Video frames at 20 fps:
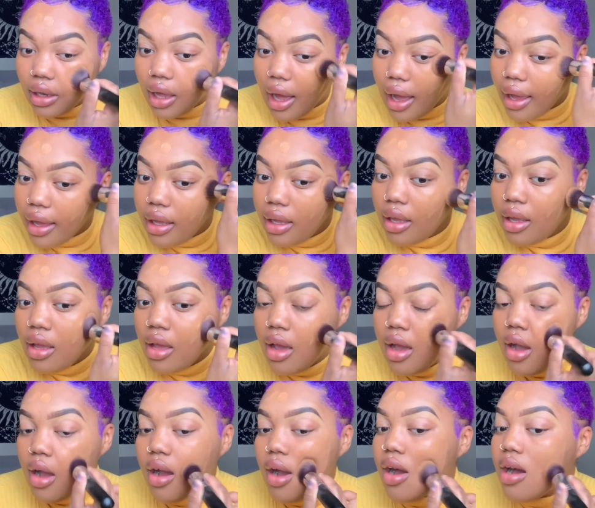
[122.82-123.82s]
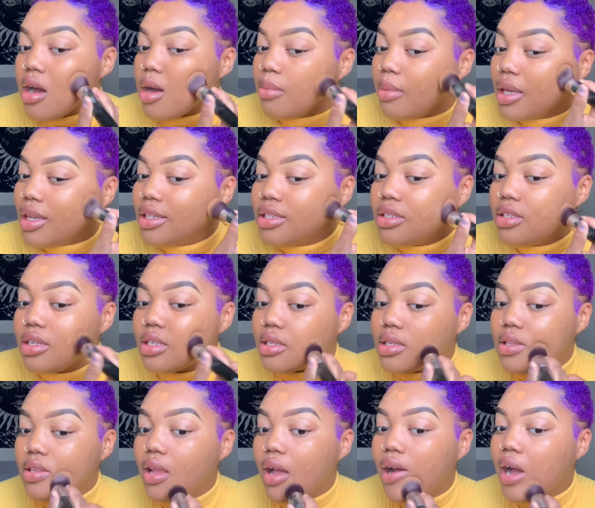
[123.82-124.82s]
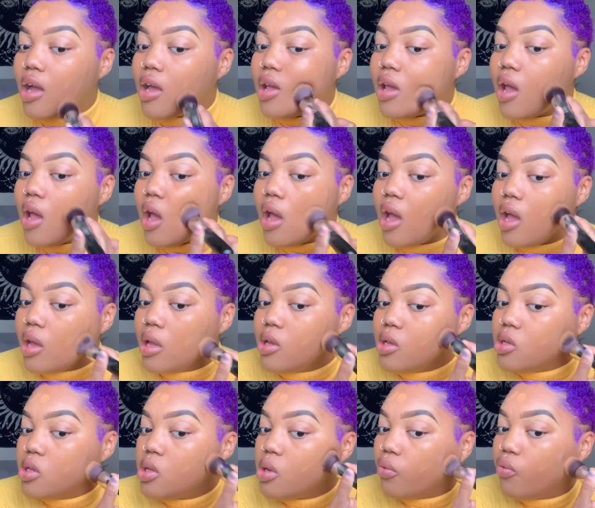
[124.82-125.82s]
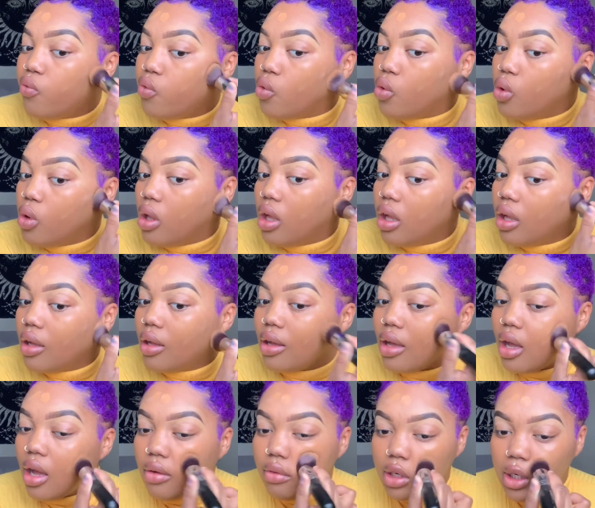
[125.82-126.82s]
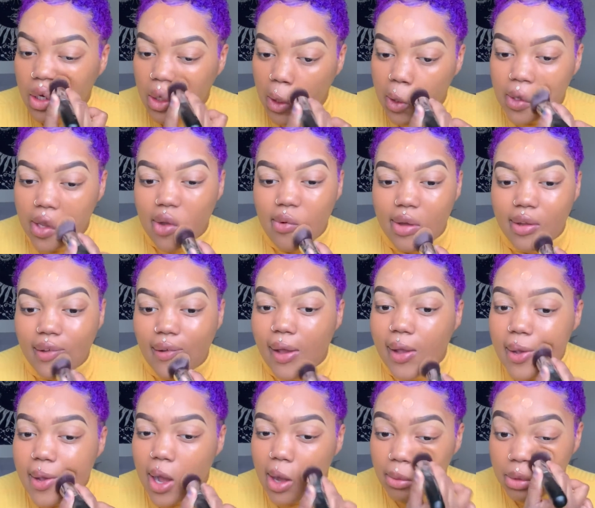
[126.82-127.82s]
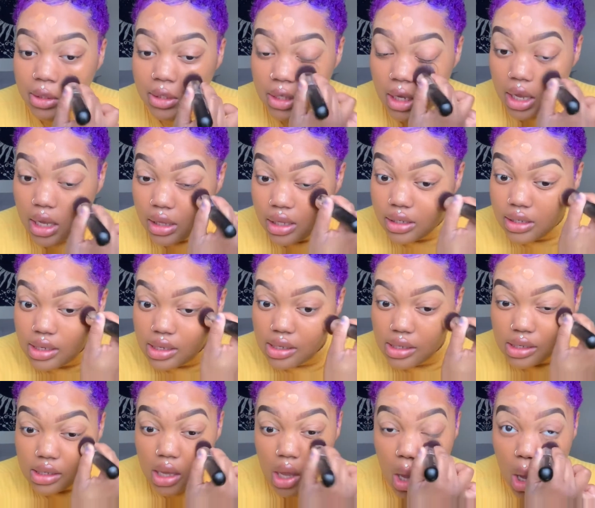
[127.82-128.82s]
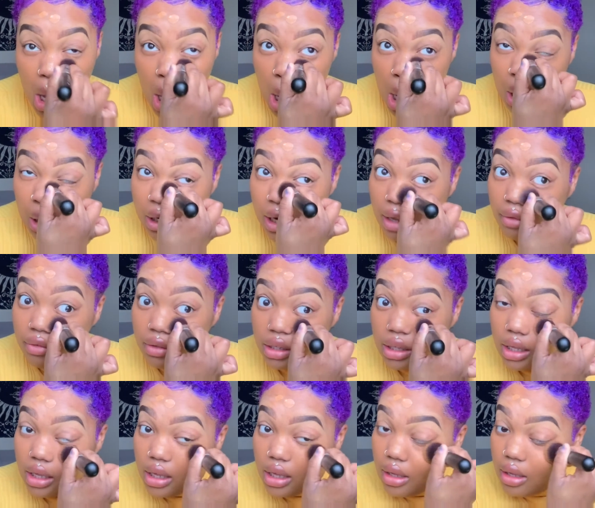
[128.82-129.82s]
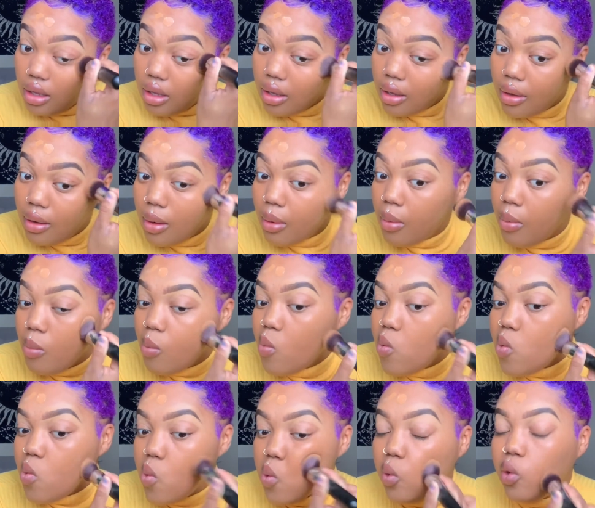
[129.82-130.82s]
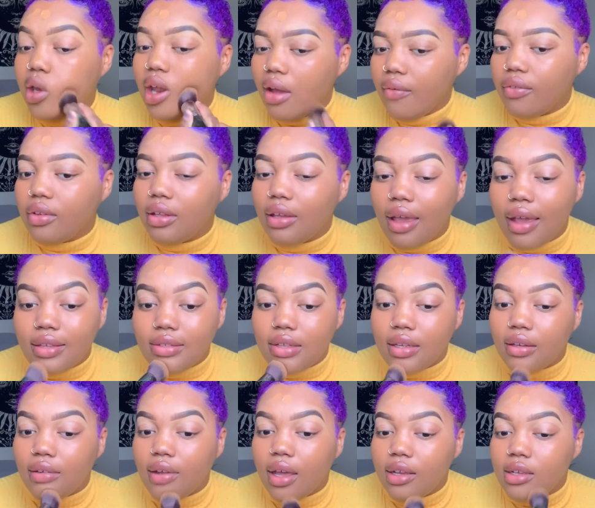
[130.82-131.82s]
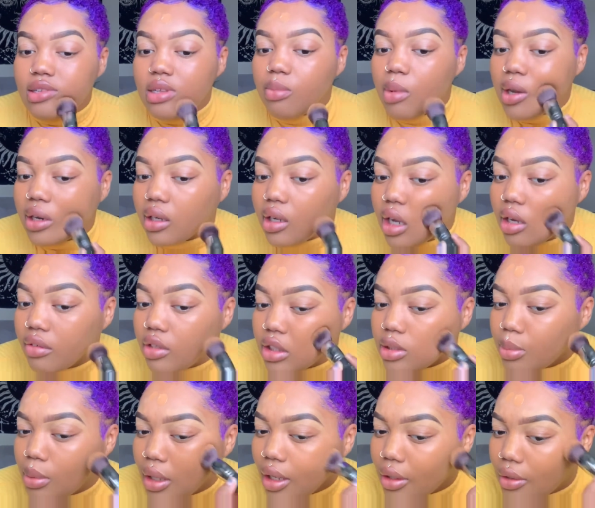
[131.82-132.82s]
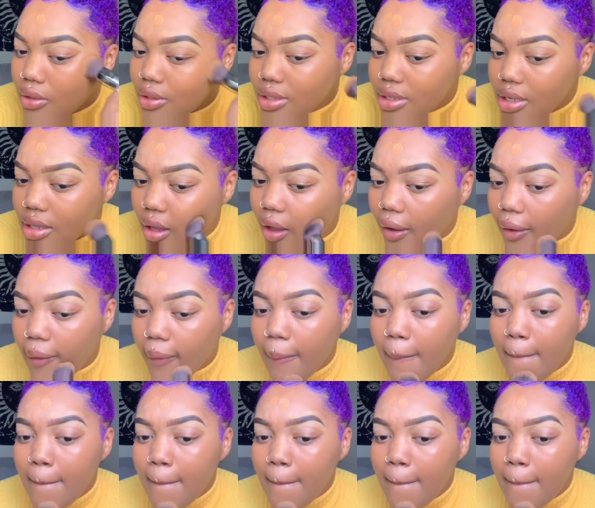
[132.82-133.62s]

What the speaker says: lie. It's just not as full coverage as I would like. I would say this is definitely has a nice amount of coverage, but like you see, like